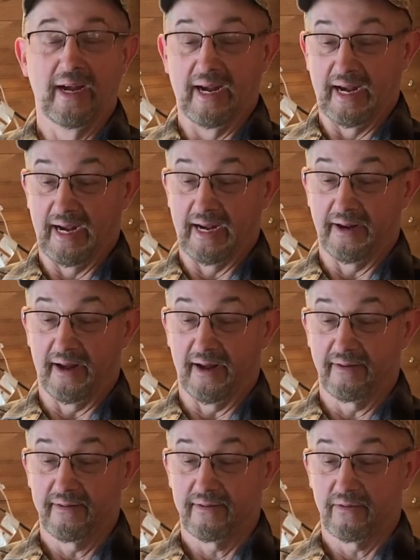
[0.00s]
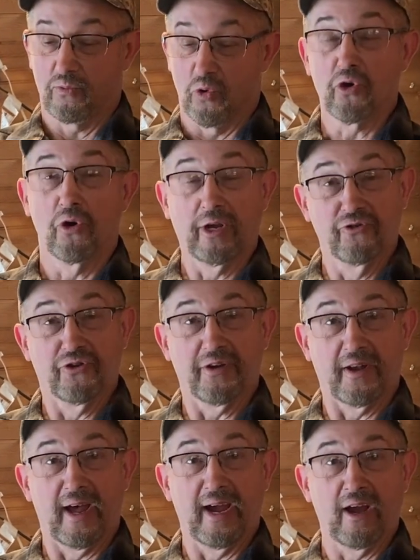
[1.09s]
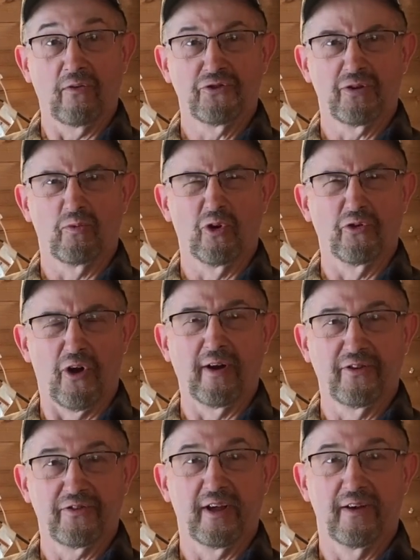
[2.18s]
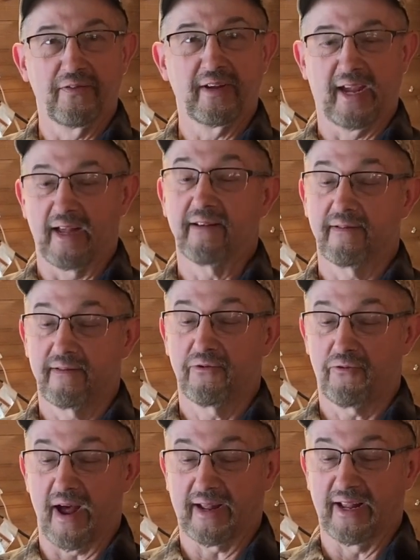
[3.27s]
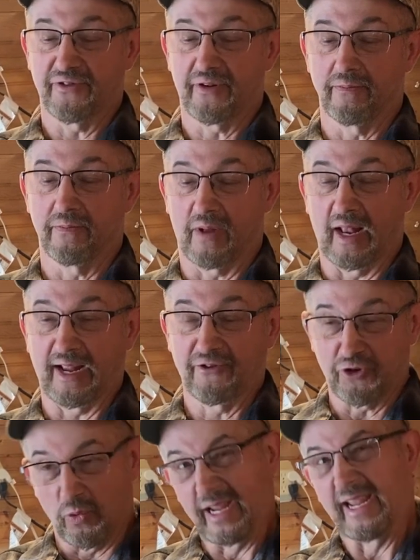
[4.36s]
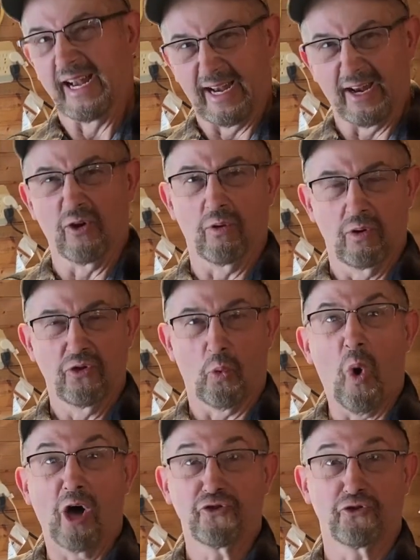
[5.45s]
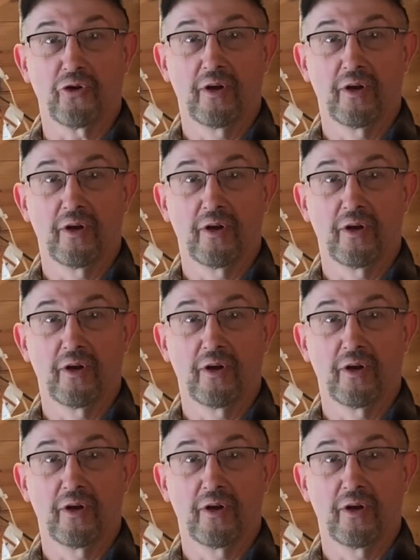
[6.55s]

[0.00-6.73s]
and we're going to use it today on some real dirty stuff to try to get something clean so we can get it in the washer.